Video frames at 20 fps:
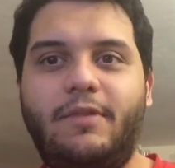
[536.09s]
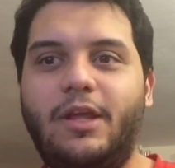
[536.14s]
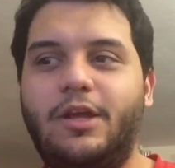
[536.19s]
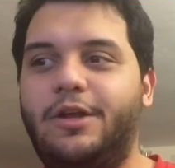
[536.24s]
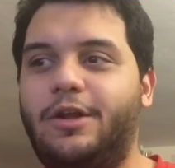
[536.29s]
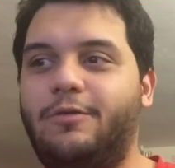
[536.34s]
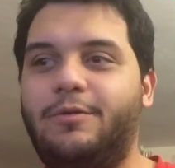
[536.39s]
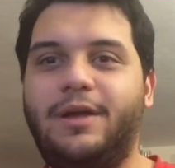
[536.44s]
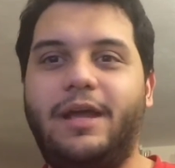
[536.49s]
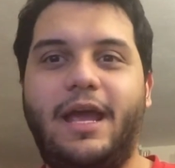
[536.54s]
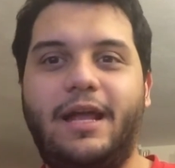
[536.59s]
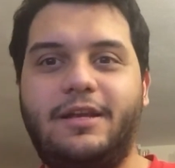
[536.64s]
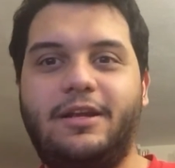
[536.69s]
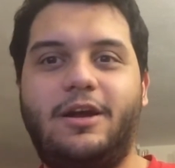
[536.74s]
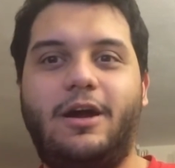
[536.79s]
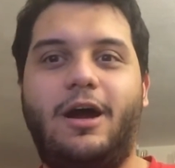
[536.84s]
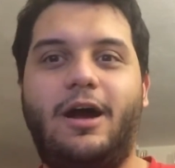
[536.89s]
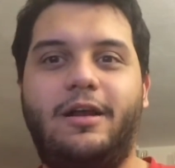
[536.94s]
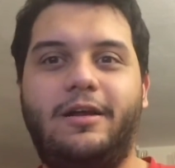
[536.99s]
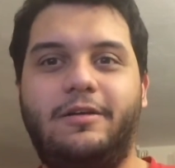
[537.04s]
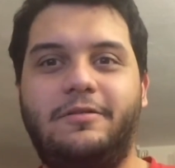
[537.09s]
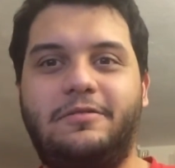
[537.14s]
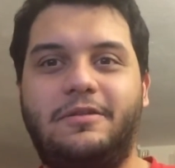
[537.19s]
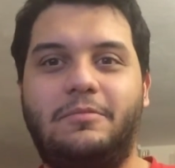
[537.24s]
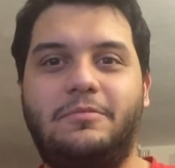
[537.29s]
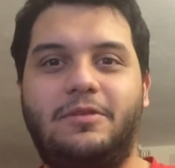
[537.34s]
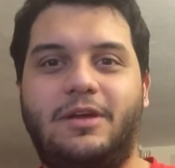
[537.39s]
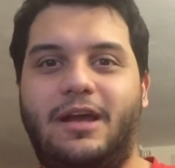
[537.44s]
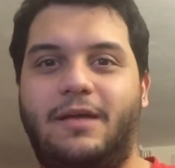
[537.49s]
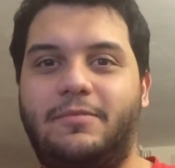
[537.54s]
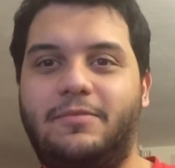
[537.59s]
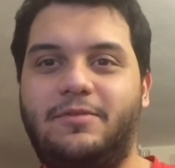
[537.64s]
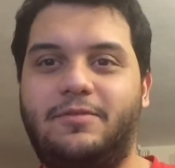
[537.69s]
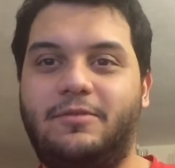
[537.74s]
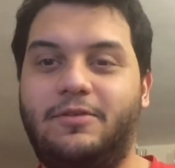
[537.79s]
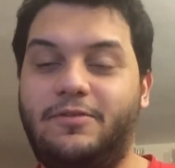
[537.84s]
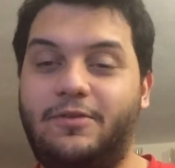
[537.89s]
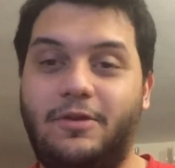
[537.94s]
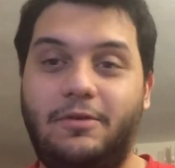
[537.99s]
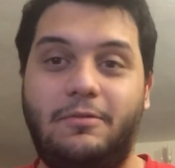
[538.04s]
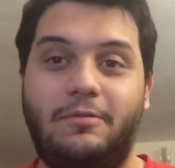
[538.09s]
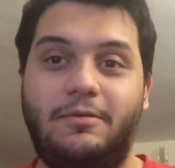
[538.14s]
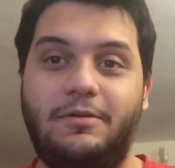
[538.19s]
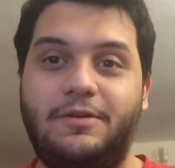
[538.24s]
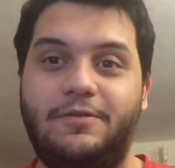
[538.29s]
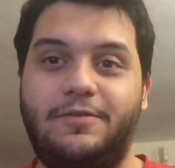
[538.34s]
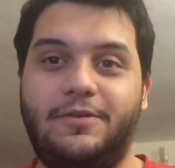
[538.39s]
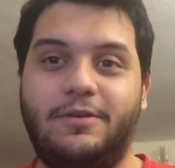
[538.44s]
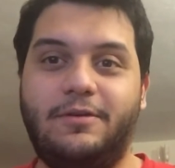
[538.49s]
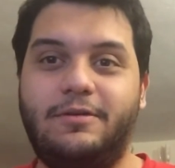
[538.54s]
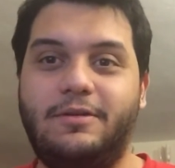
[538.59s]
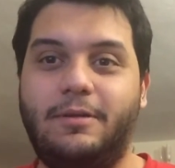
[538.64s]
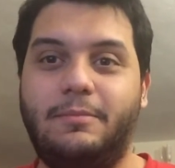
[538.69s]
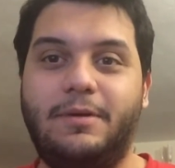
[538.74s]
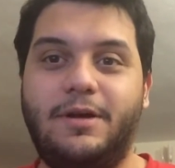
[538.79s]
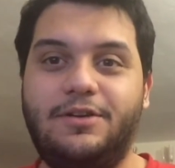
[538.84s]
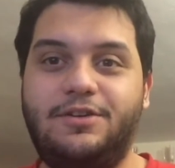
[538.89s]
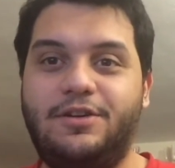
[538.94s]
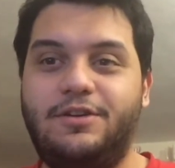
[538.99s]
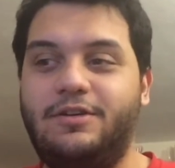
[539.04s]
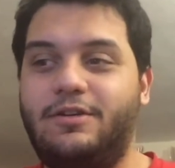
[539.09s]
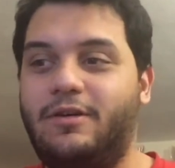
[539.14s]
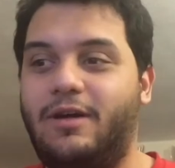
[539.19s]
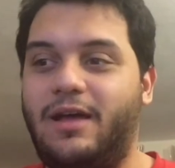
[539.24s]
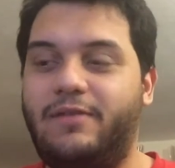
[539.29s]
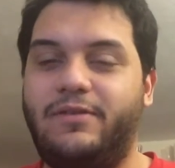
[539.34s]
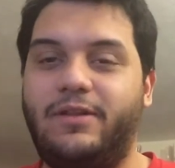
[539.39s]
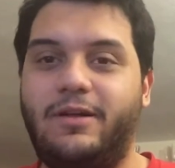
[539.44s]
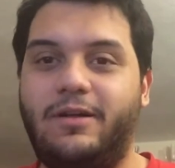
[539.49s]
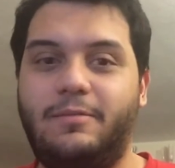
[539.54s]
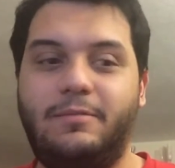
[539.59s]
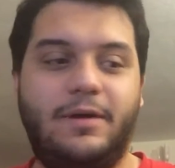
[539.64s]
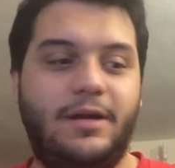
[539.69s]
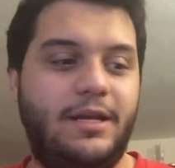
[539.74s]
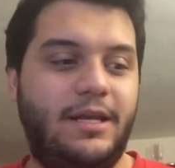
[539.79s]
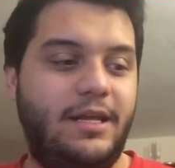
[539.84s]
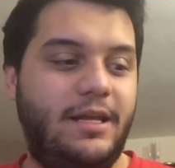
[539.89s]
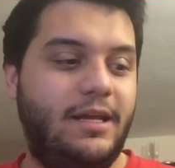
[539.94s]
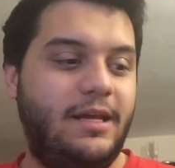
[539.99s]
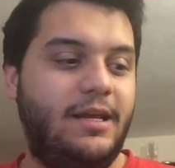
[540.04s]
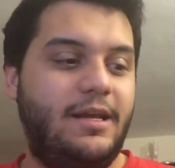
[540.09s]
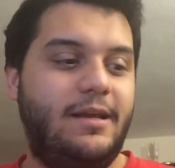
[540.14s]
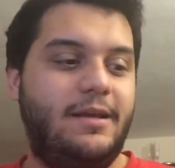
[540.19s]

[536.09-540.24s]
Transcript: we get caught on sometimes if you're in a budget, you don't have a lot of money,